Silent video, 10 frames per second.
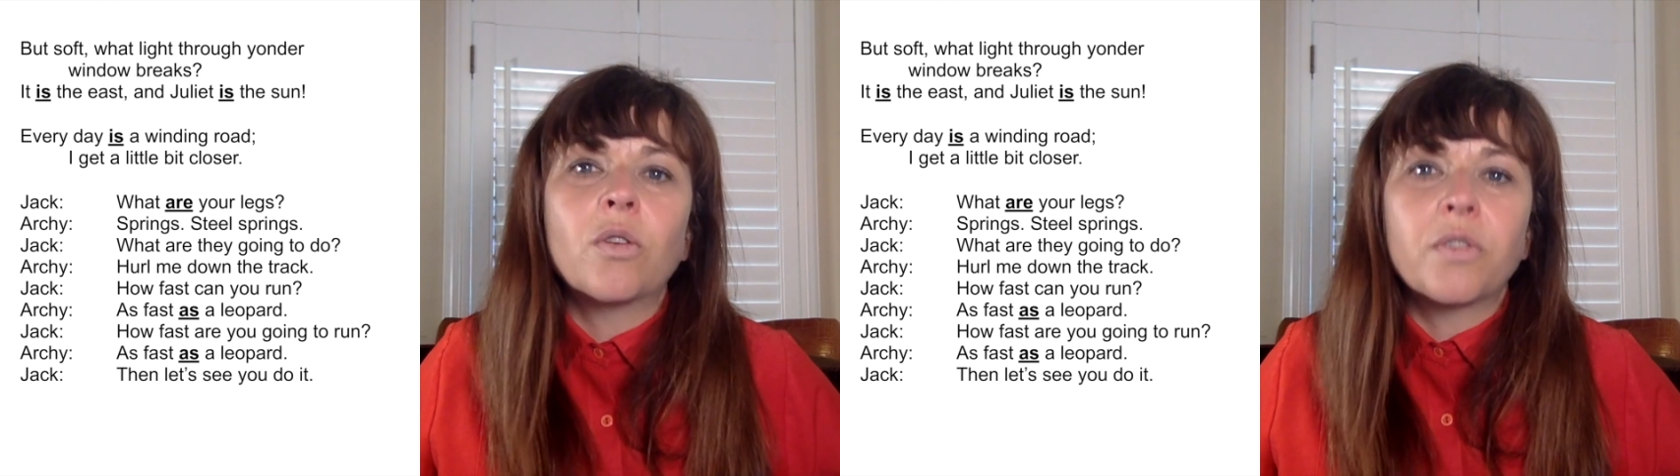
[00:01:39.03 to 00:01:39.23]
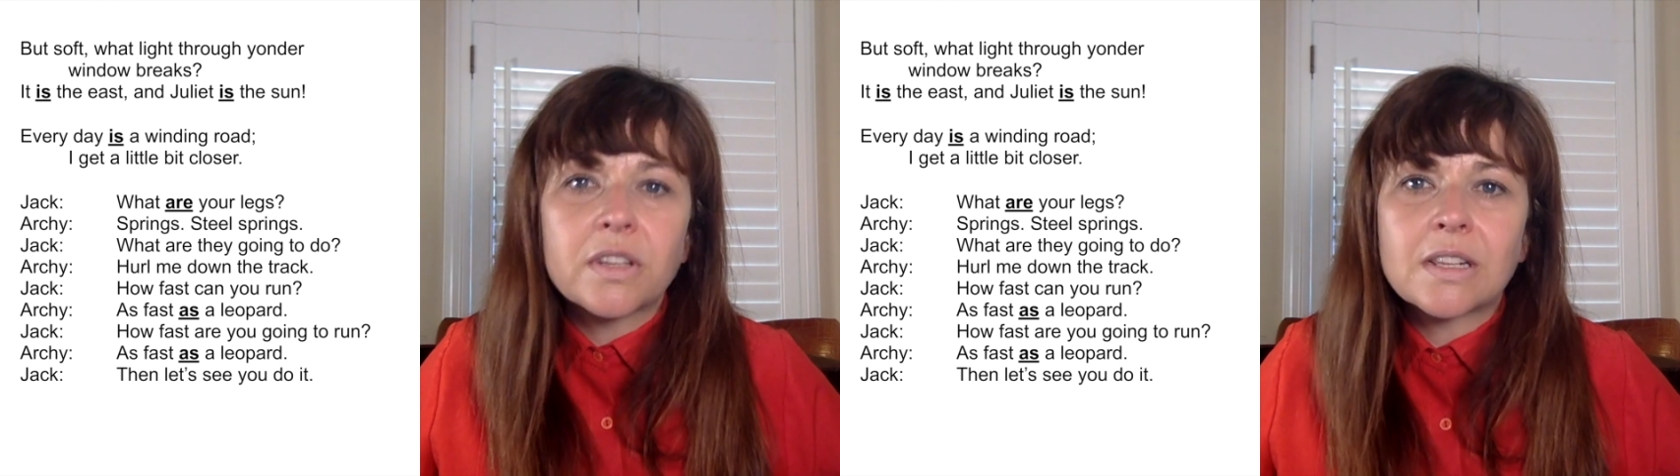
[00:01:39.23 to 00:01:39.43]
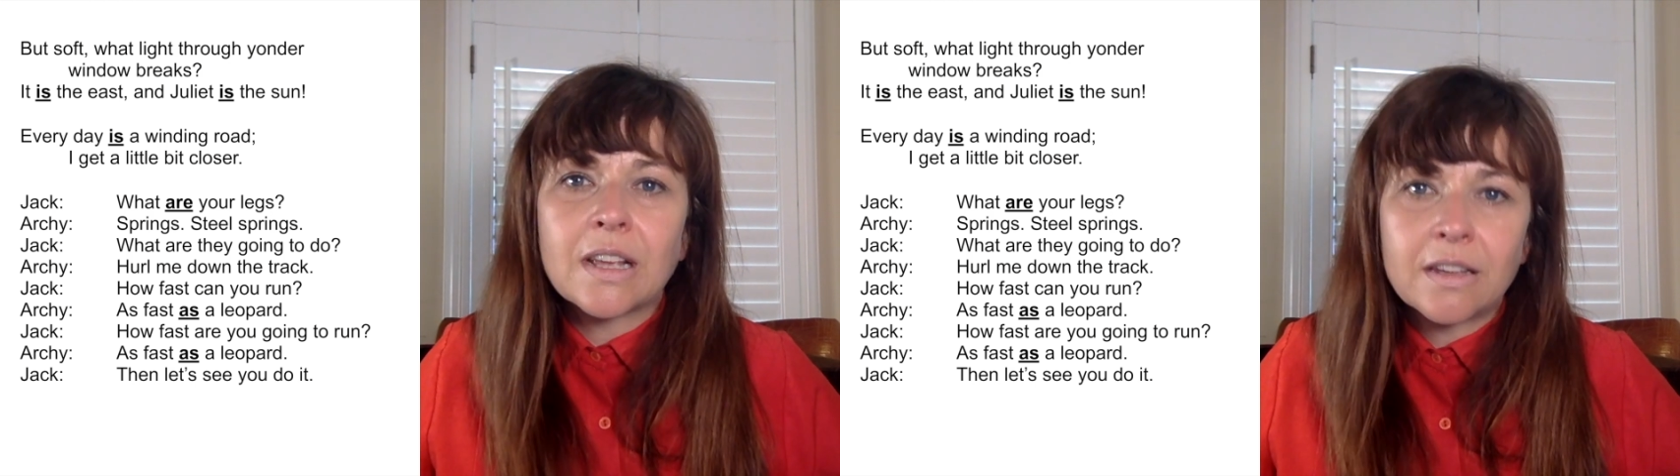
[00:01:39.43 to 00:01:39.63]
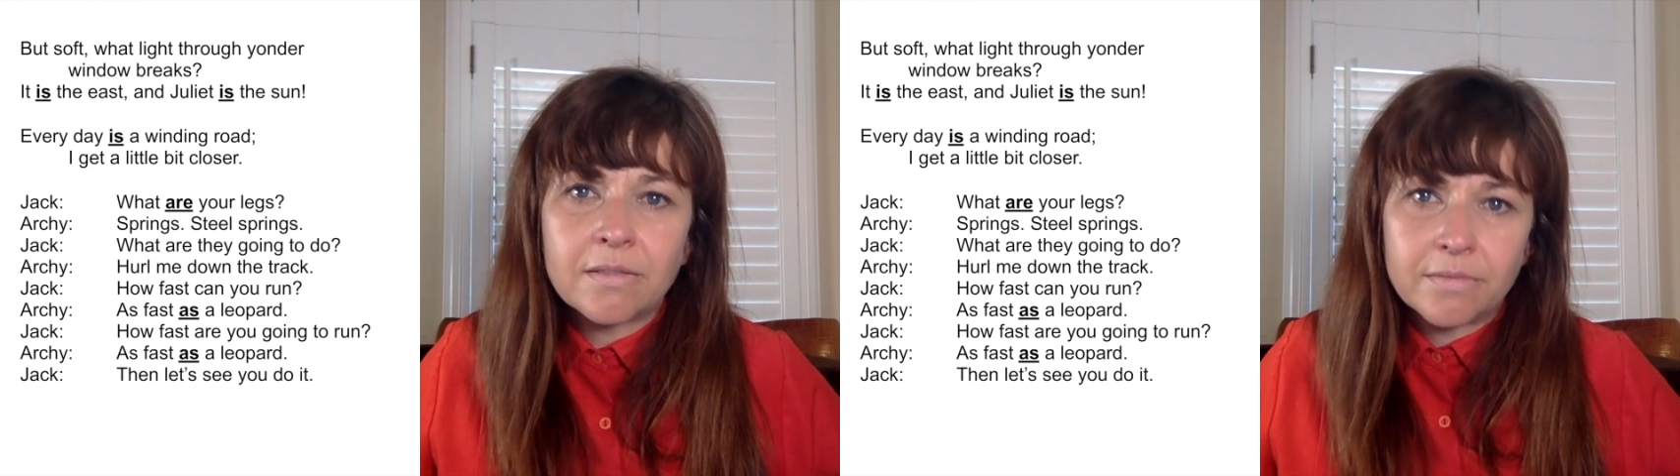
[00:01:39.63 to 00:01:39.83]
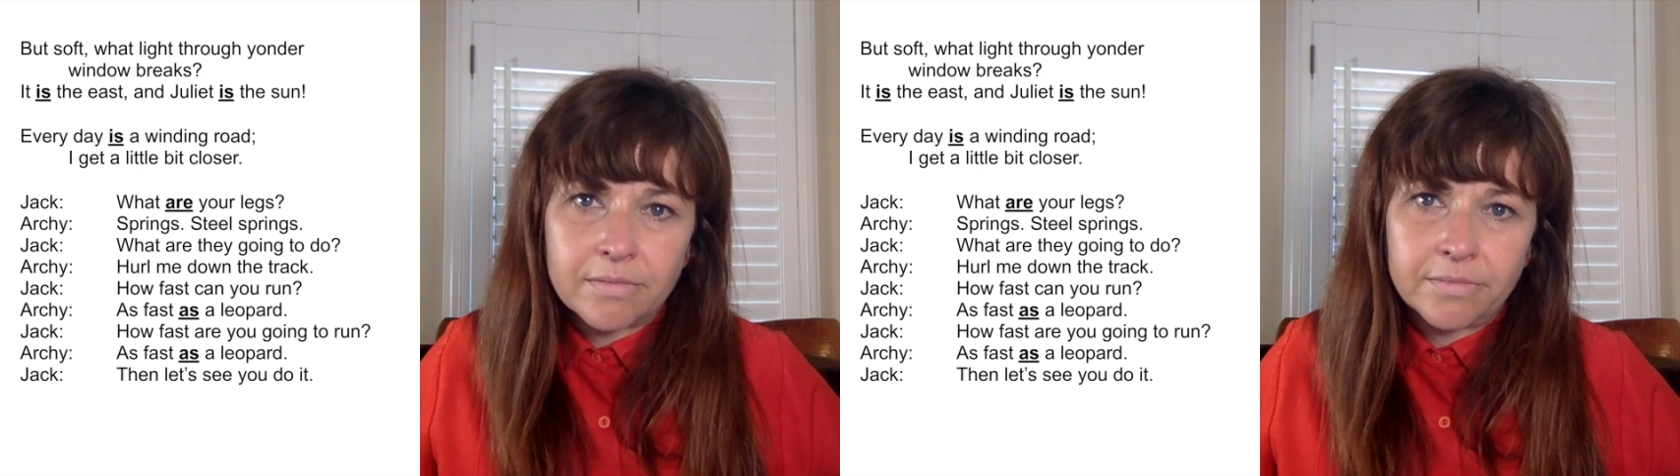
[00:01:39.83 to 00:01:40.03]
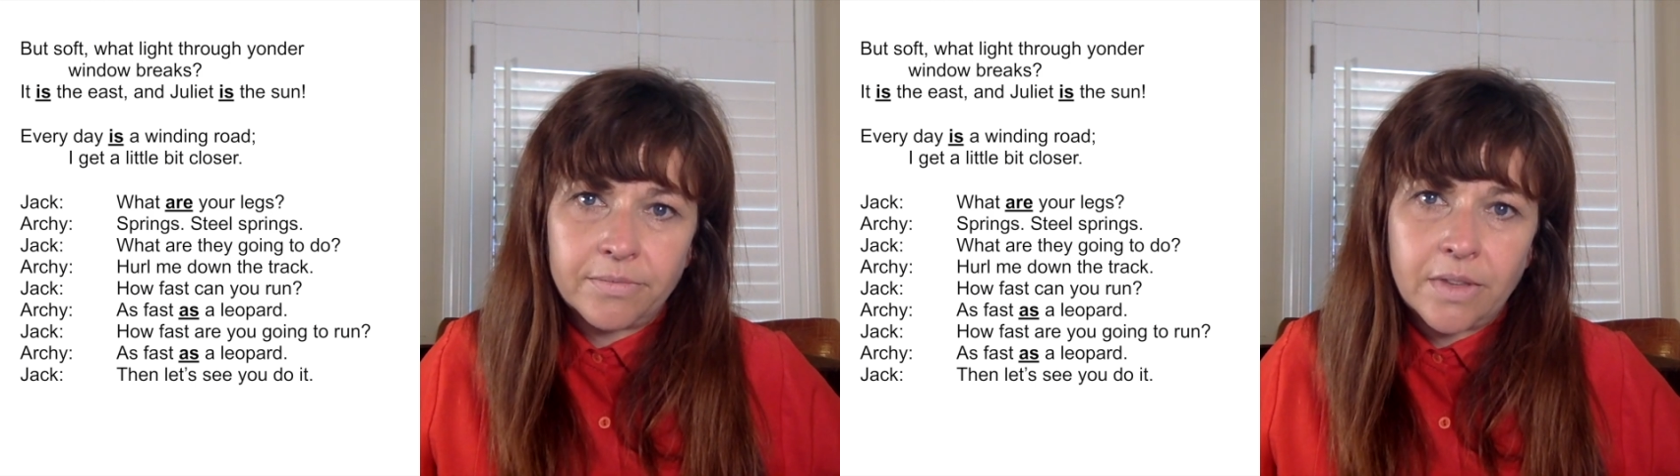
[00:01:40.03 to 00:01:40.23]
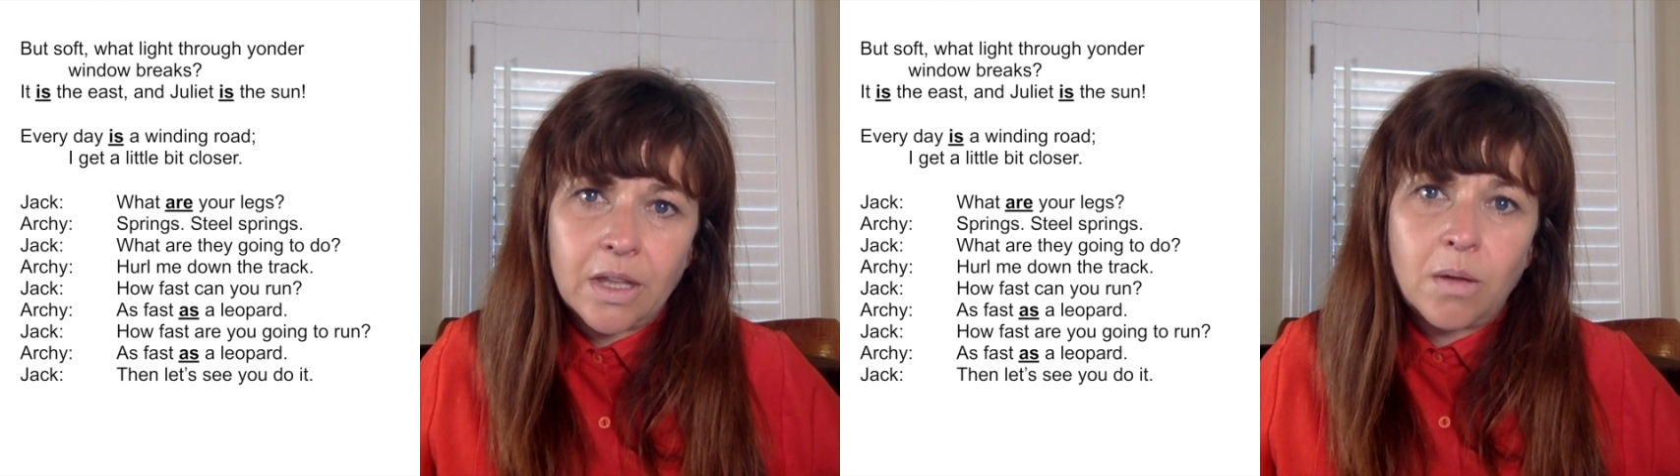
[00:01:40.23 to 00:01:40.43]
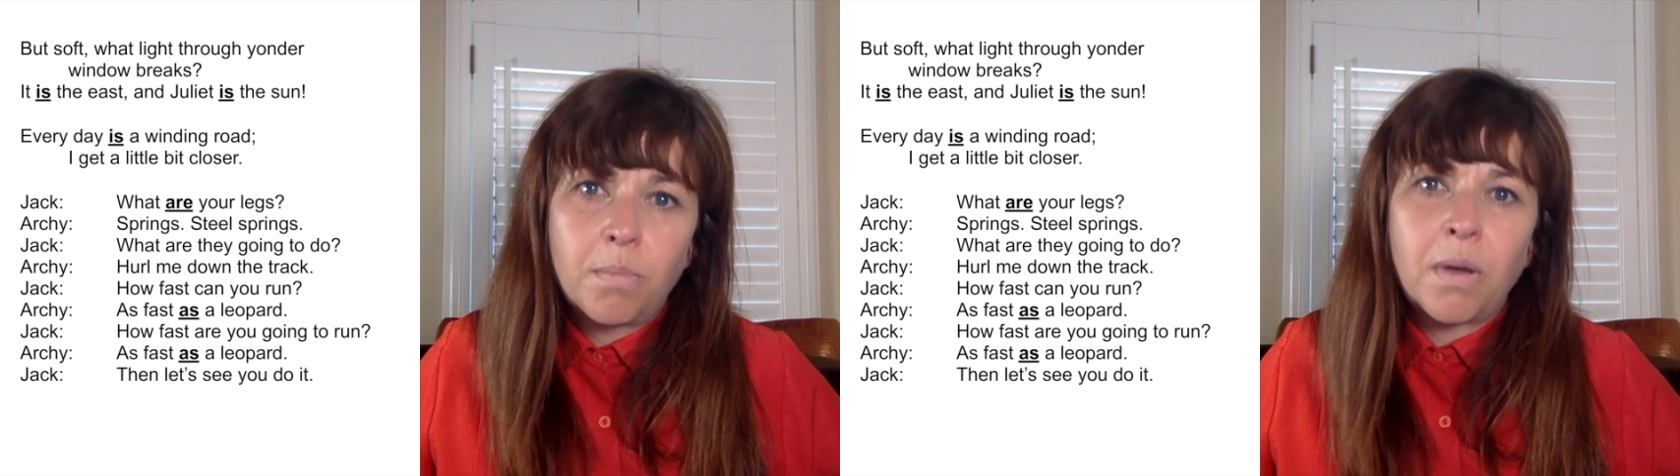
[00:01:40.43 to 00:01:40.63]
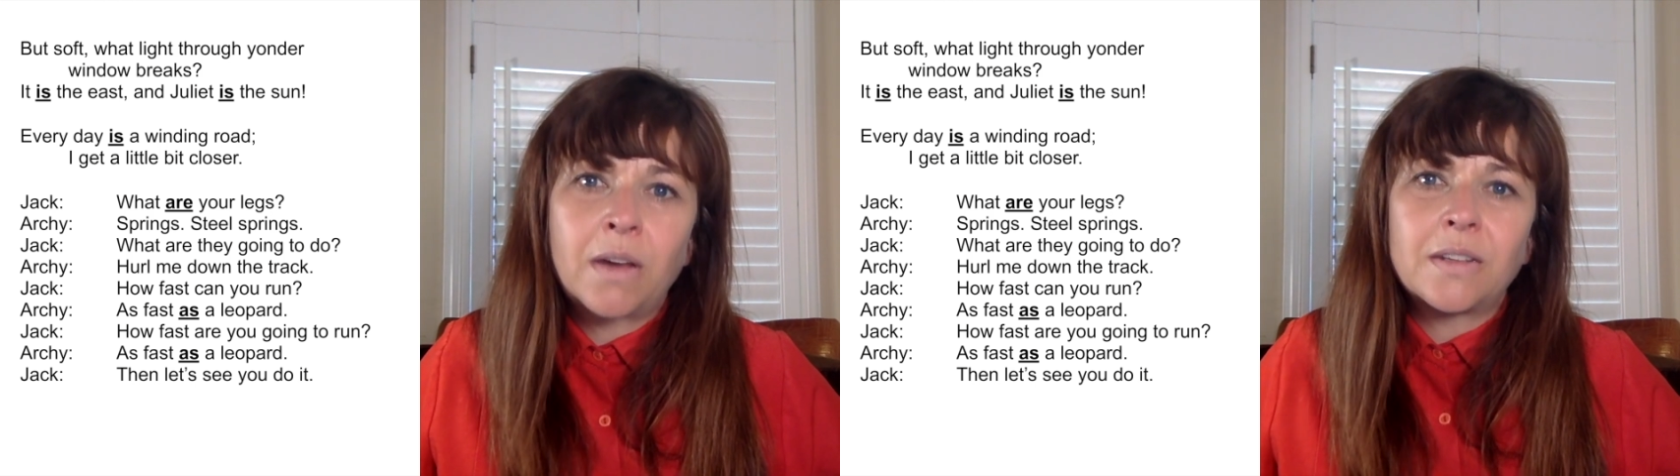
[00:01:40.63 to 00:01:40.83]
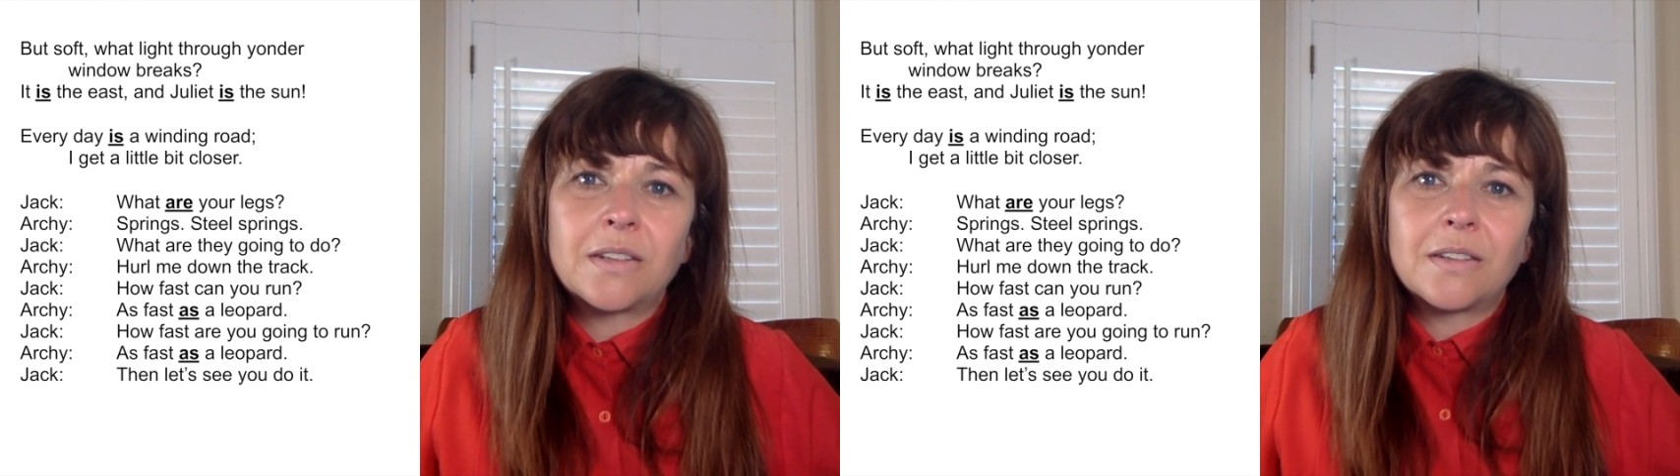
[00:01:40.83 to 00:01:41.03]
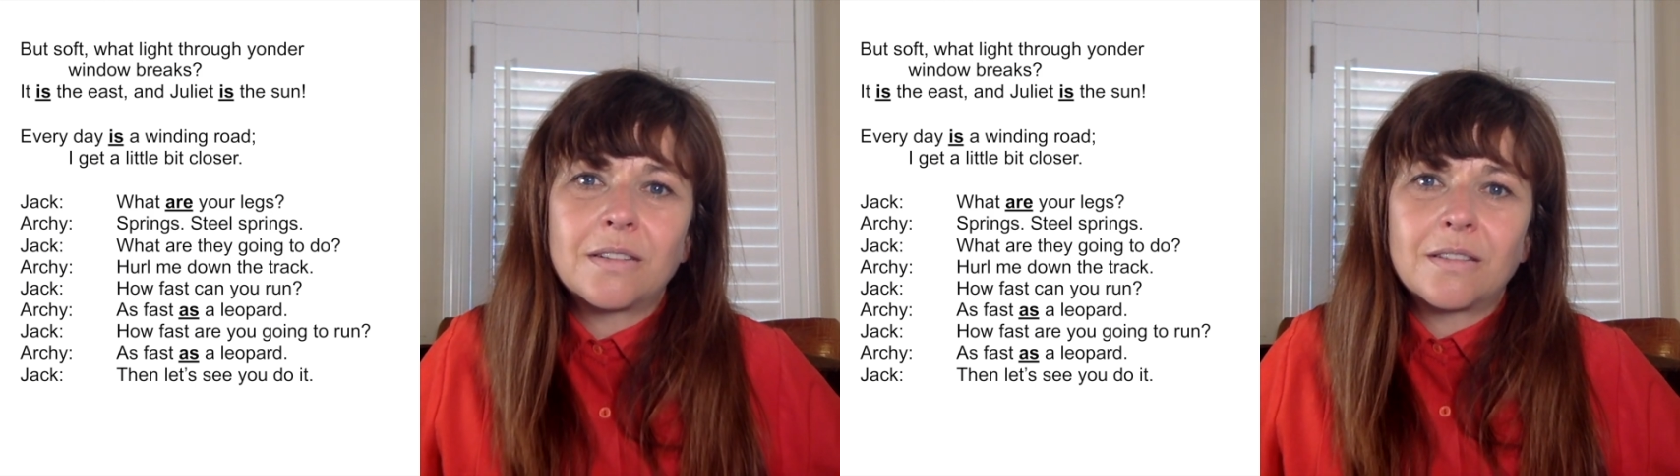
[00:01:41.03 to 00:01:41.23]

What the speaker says: obviously, but